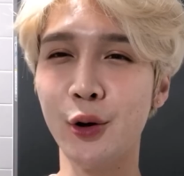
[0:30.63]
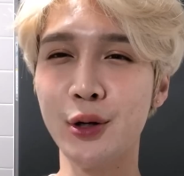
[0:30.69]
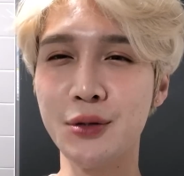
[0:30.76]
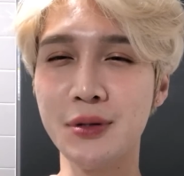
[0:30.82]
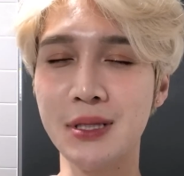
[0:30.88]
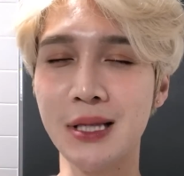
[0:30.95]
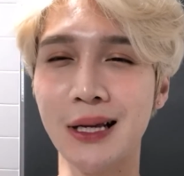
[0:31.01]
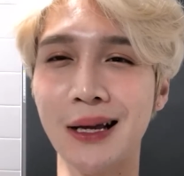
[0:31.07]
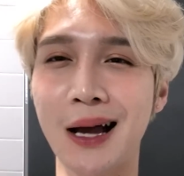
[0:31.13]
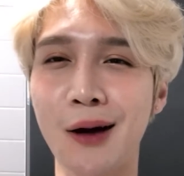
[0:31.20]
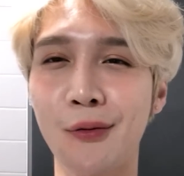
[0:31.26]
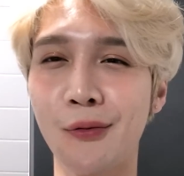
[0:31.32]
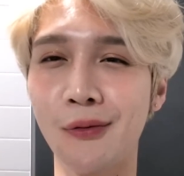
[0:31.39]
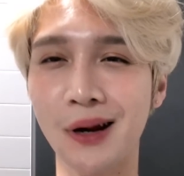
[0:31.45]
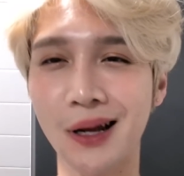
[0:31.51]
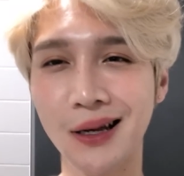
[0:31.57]
notice just like
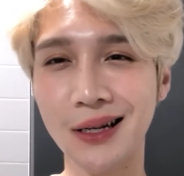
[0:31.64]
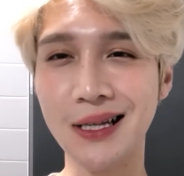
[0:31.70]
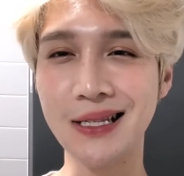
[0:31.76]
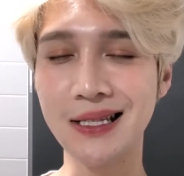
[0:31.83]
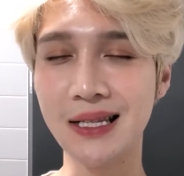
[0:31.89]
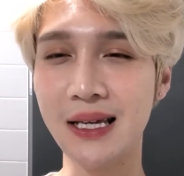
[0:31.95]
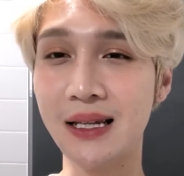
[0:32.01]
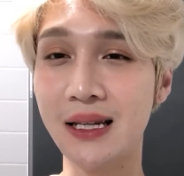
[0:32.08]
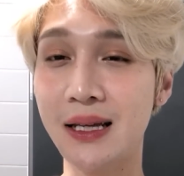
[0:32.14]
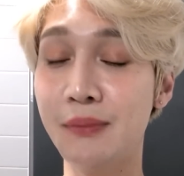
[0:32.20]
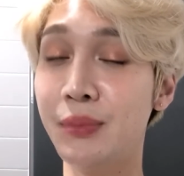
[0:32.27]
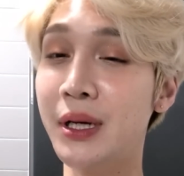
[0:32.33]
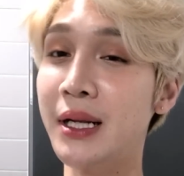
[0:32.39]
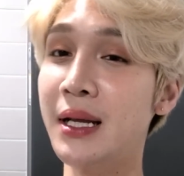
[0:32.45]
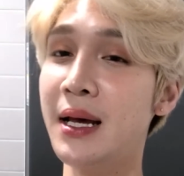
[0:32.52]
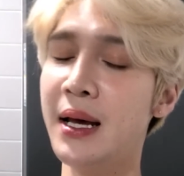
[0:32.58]
how red his skin is,
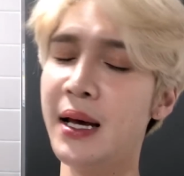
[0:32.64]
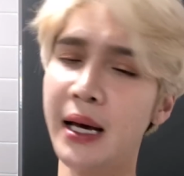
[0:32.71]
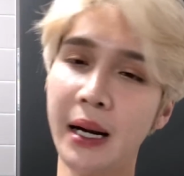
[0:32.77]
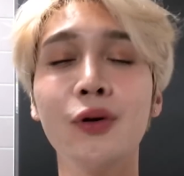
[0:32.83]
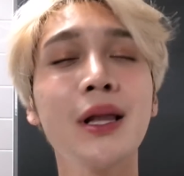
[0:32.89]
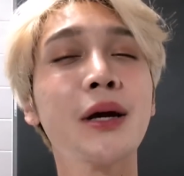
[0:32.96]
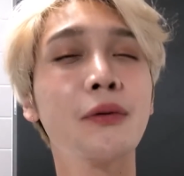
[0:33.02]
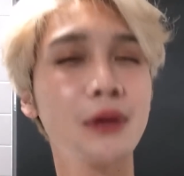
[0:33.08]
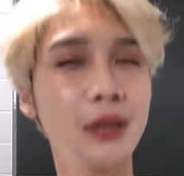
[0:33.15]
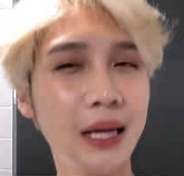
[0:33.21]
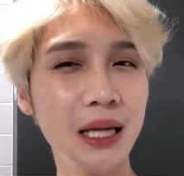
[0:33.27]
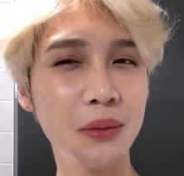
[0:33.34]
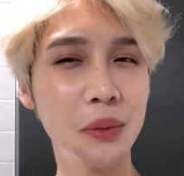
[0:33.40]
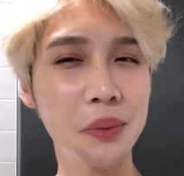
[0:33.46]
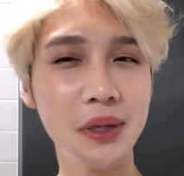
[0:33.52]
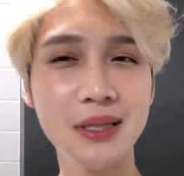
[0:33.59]
but more like
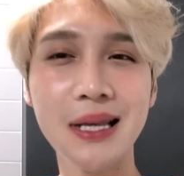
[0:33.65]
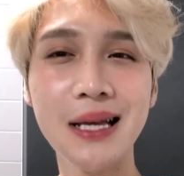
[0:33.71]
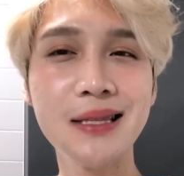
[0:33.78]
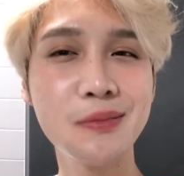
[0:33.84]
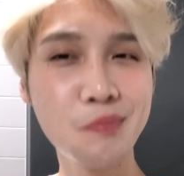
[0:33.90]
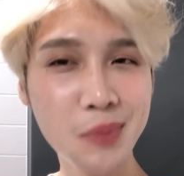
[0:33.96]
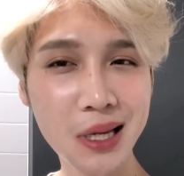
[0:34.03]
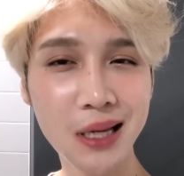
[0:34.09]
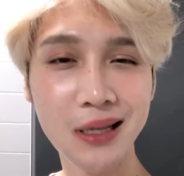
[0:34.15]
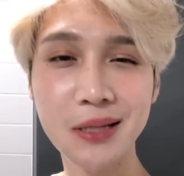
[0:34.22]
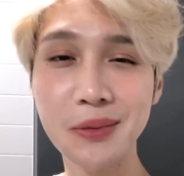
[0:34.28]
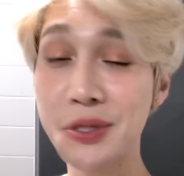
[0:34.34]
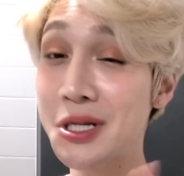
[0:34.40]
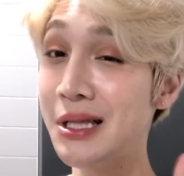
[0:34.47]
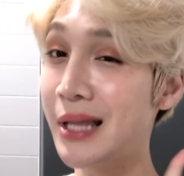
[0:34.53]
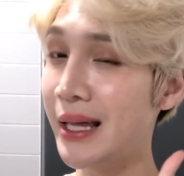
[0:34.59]
relatable because that's me,
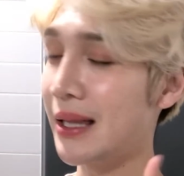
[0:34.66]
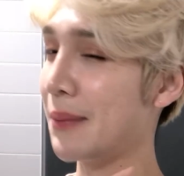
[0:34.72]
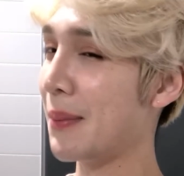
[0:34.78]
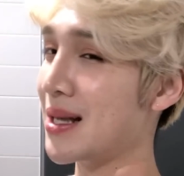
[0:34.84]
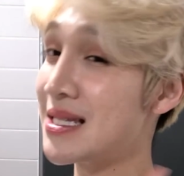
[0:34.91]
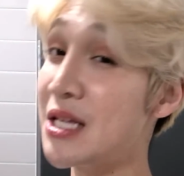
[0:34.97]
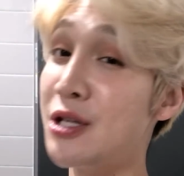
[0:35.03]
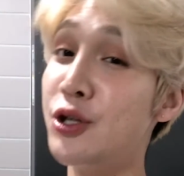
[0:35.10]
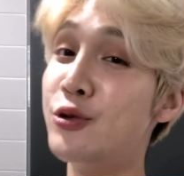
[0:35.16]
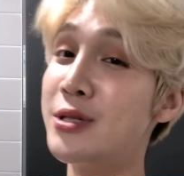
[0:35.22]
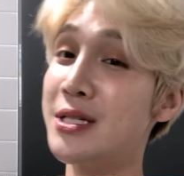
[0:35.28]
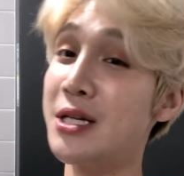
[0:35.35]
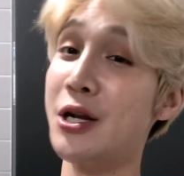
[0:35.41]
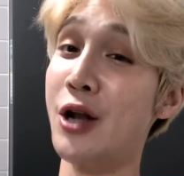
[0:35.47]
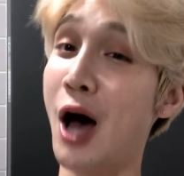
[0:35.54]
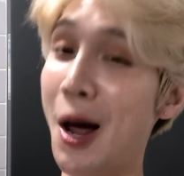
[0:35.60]
especially lately. My skin
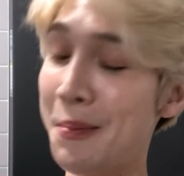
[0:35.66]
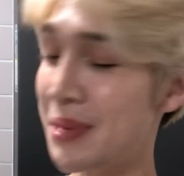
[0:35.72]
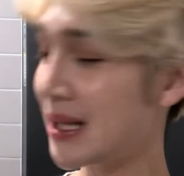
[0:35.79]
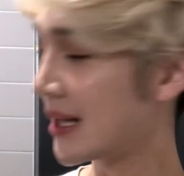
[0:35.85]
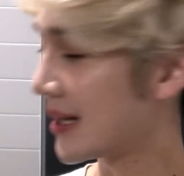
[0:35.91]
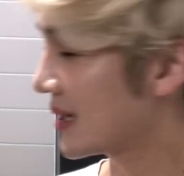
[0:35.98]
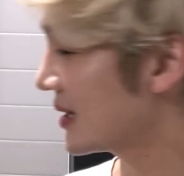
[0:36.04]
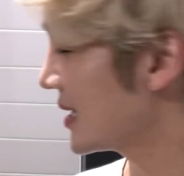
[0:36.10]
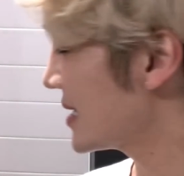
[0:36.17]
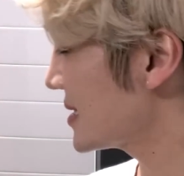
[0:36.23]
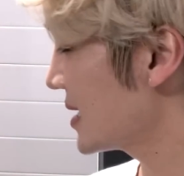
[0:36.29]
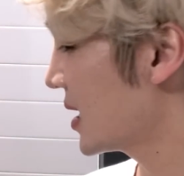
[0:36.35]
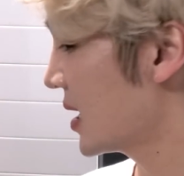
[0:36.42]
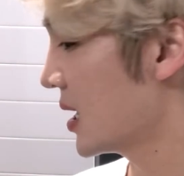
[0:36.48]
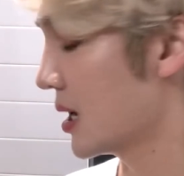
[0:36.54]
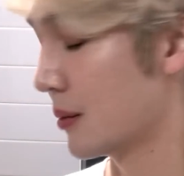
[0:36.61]
used to not be like this,